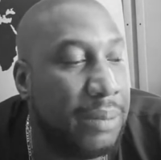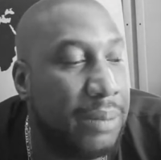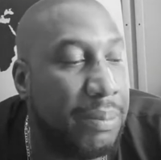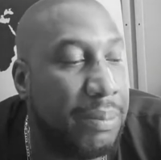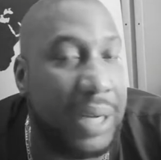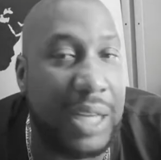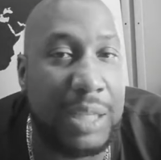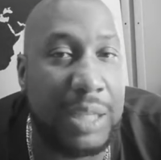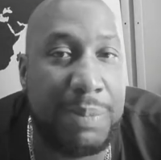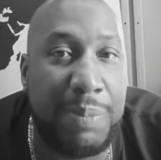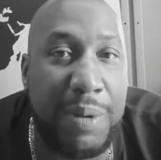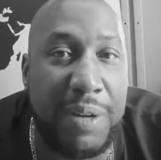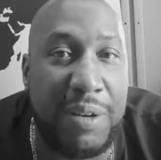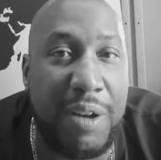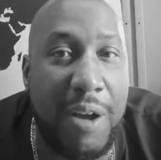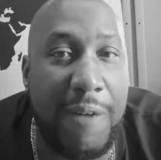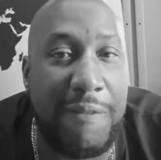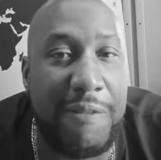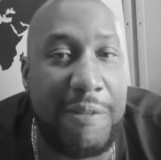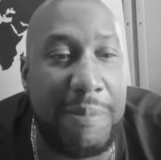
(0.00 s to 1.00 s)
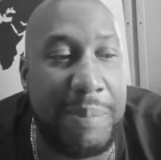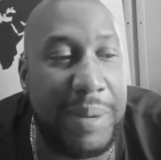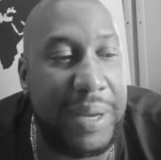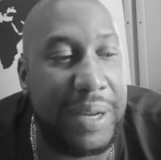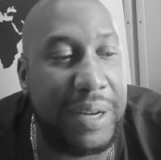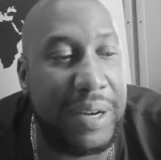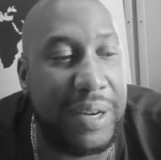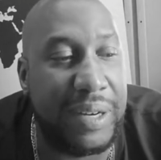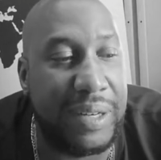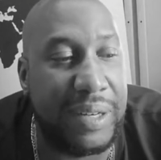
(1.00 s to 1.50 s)
But I spun off of
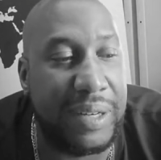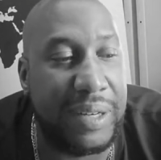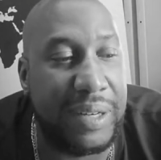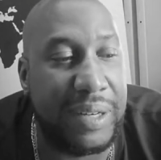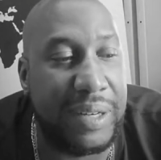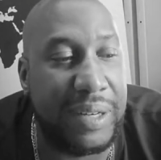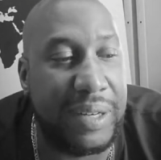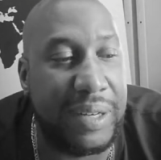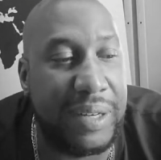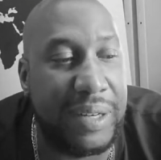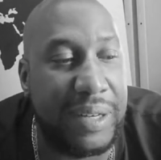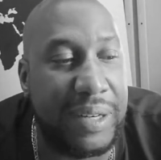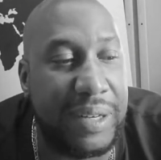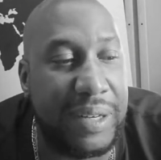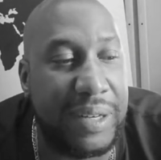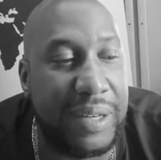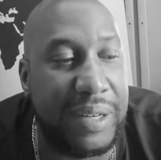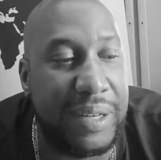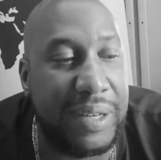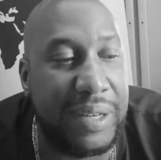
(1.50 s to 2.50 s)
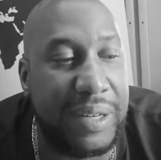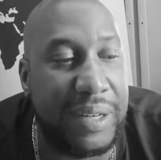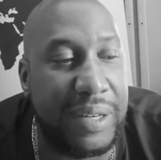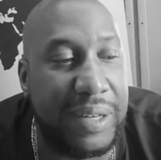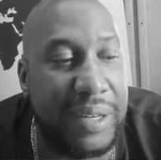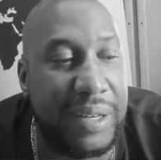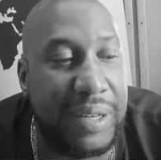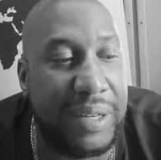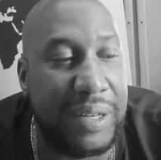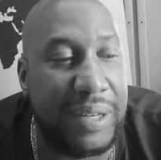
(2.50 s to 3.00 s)
Big Hurt and
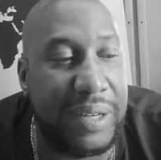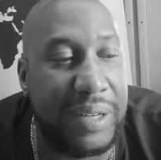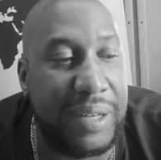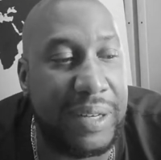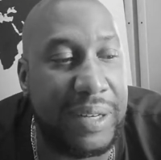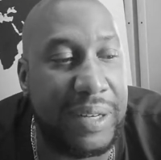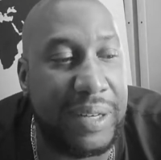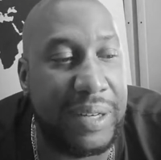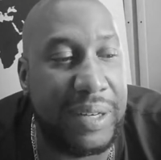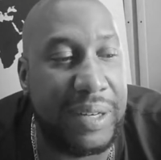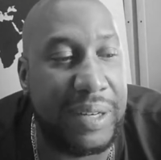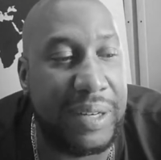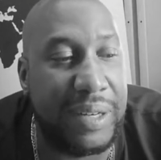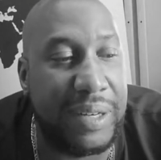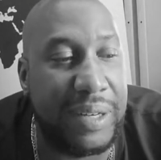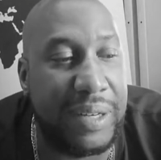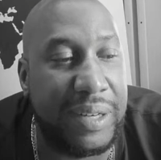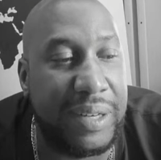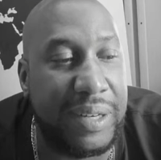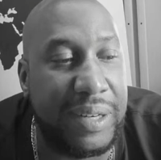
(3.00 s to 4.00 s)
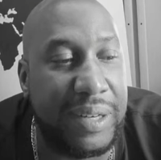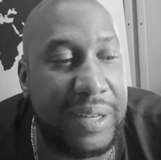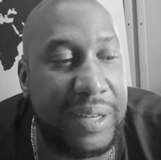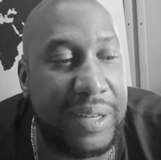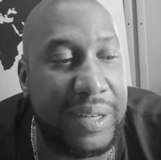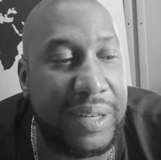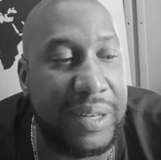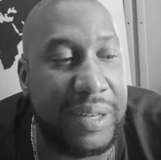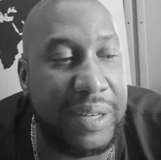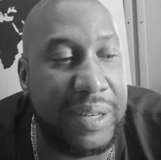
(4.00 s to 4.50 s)
took his idea and they really
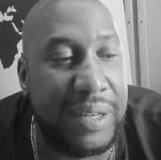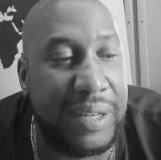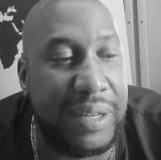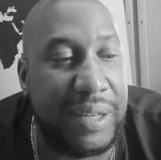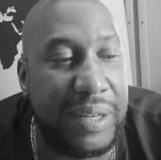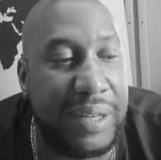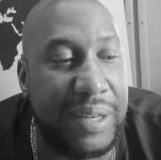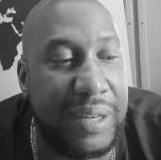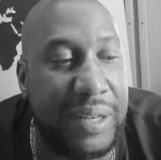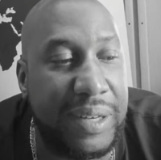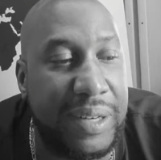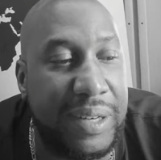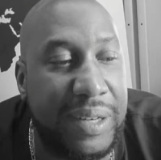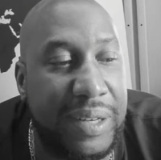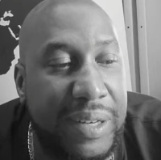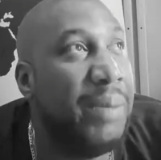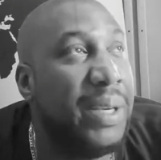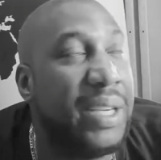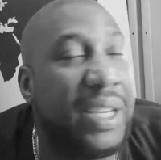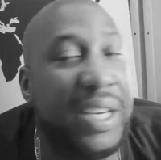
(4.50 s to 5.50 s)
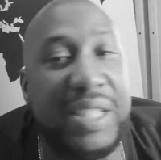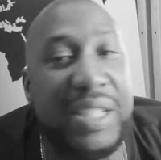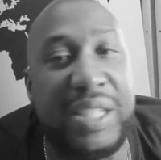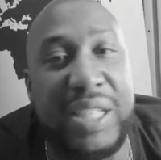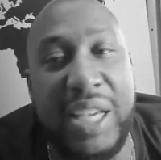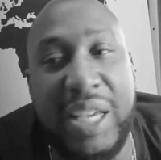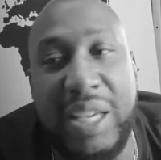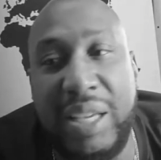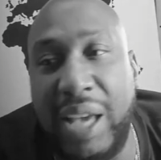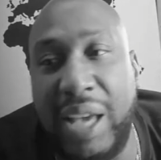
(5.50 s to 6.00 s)
expounded on it because
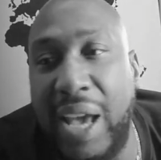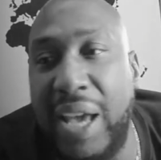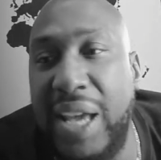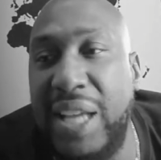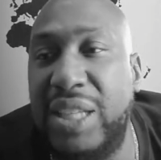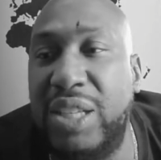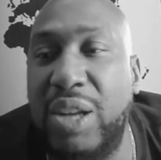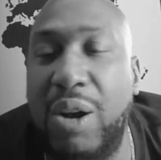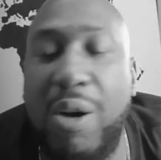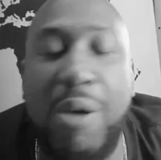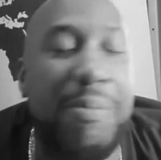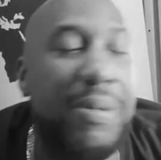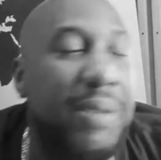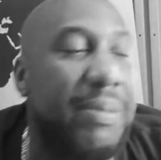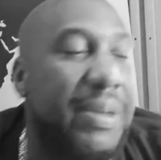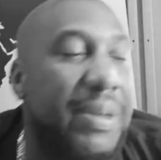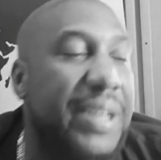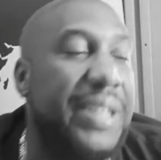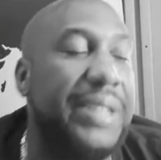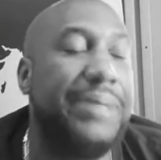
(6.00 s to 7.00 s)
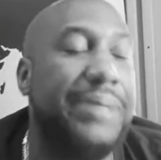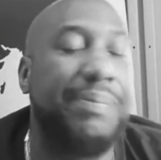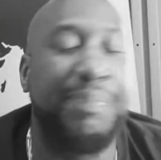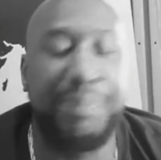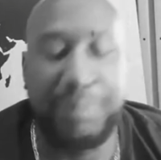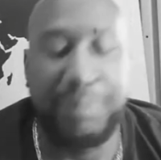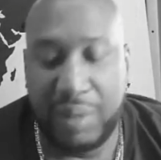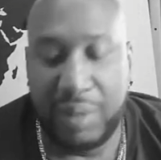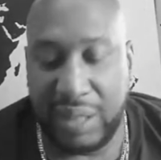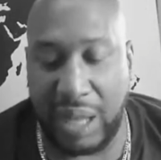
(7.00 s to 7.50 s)
he told me, man,
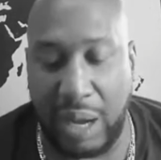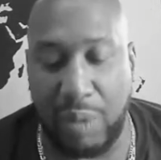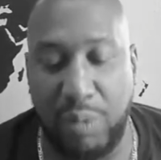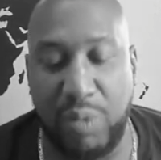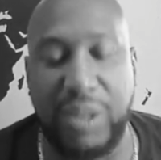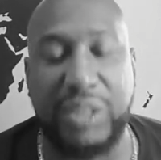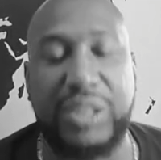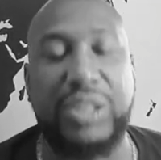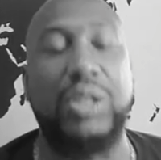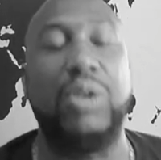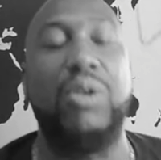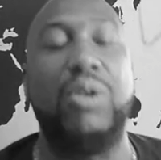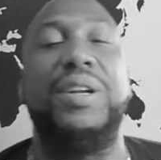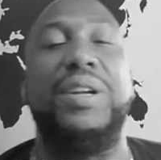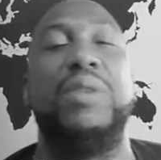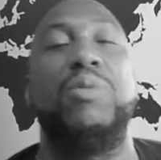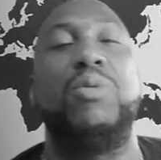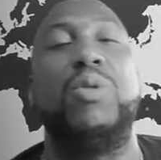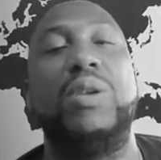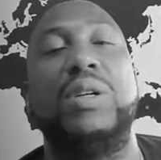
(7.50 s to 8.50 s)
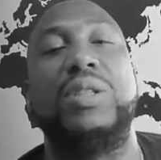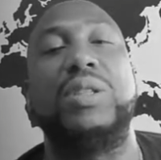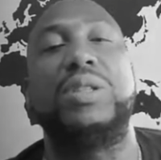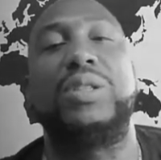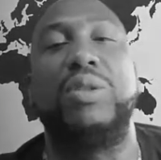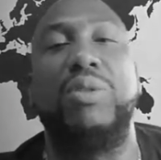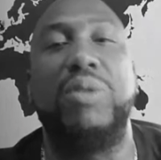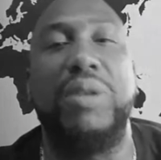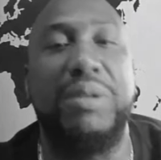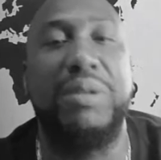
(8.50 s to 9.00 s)
that one story, the war
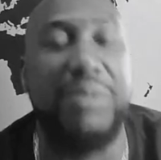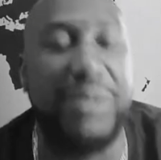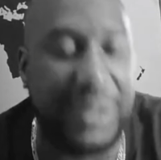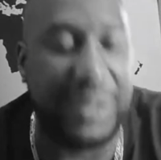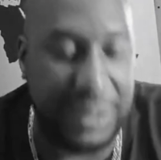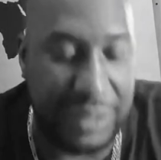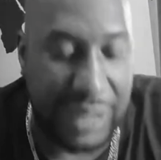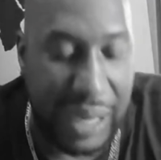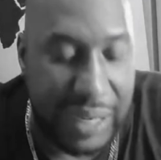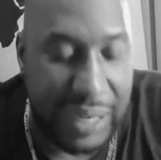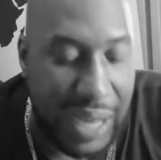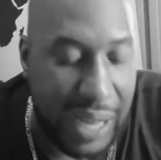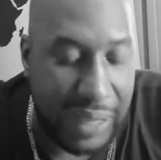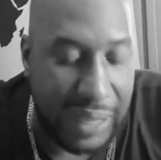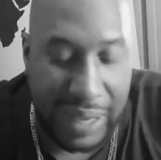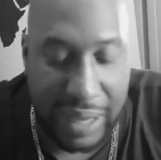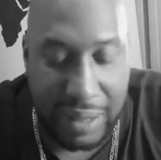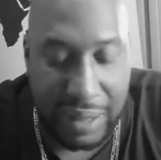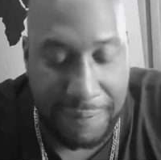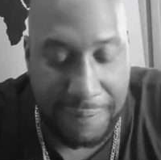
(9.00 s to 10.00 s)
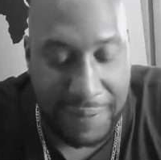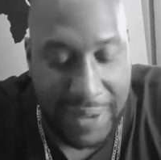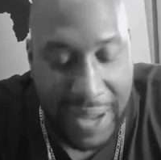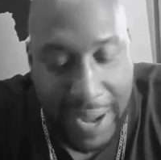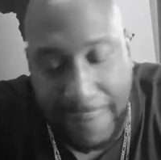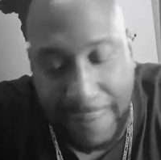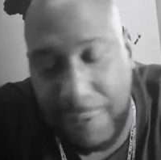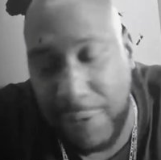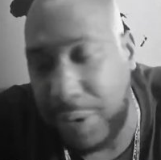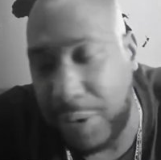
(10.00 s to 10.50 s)
story one that I caught hella
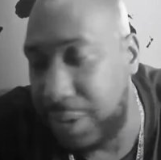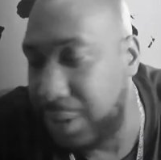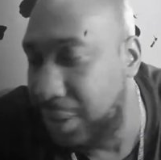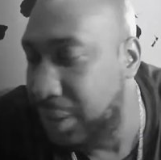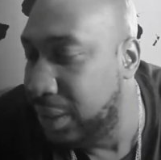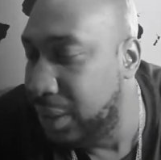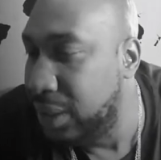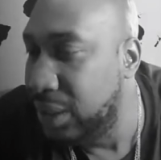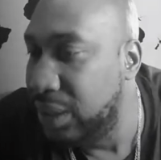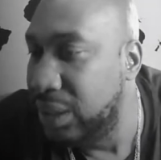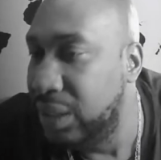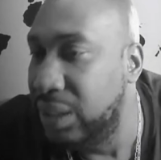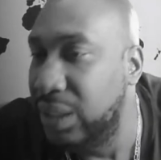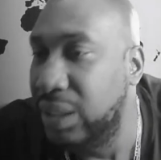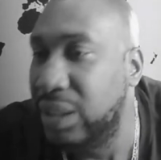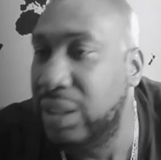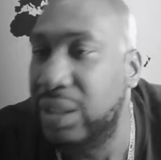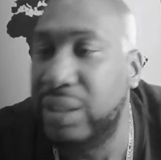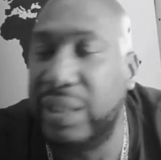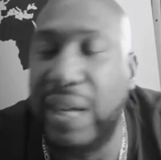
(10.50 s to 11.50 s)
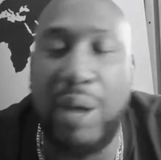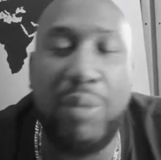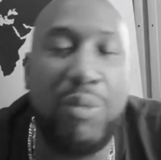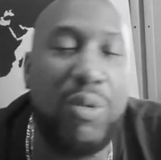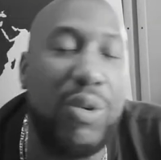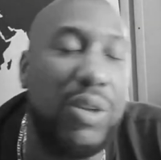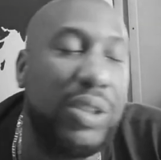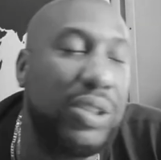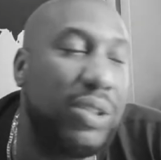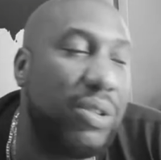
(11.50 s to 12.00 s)
flack for, that
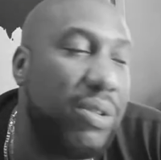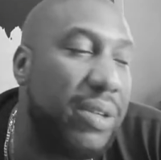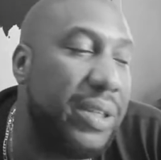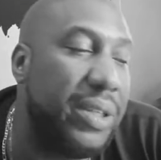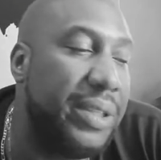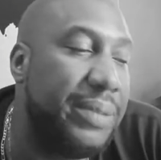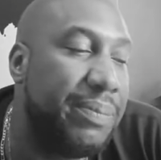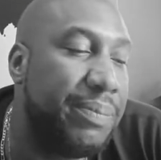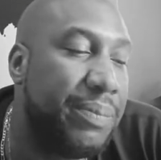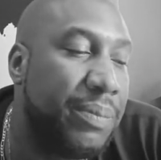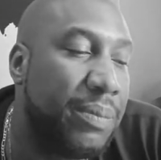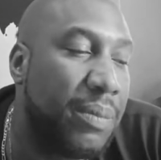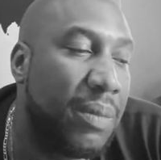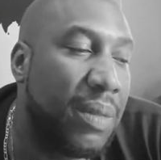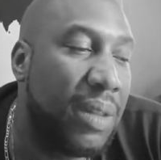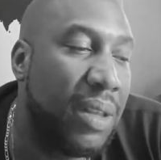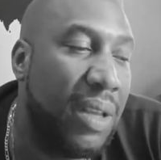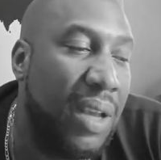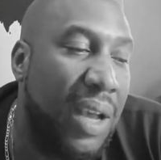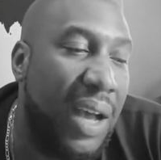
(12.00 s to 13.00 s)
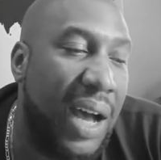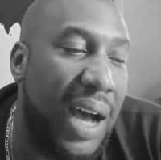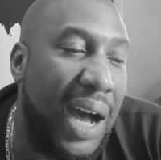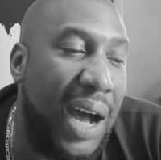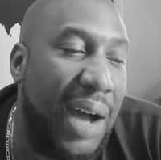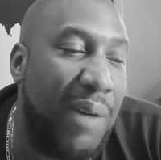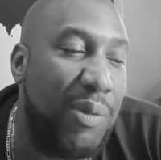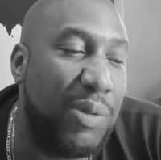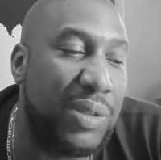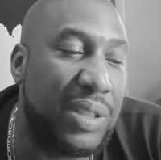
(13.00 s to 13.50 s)
war story,
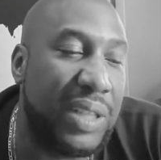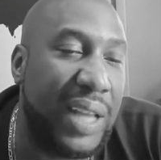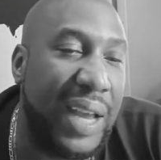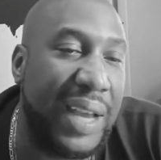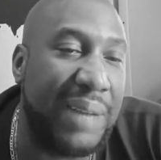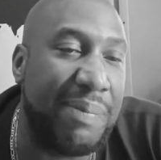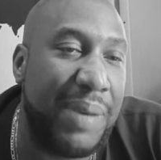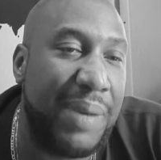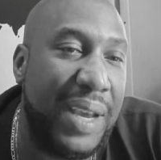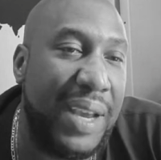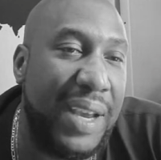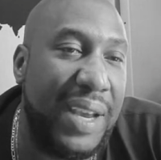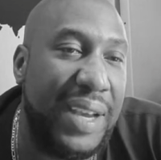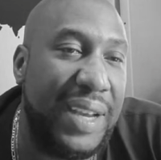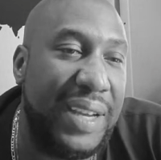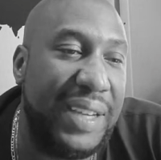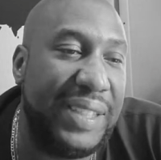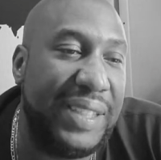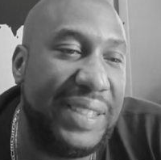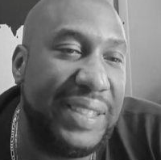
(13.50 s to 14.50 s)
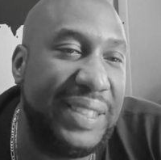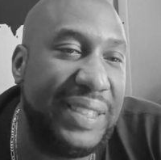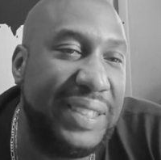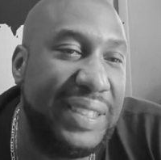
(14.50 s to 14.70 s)
I was like, man,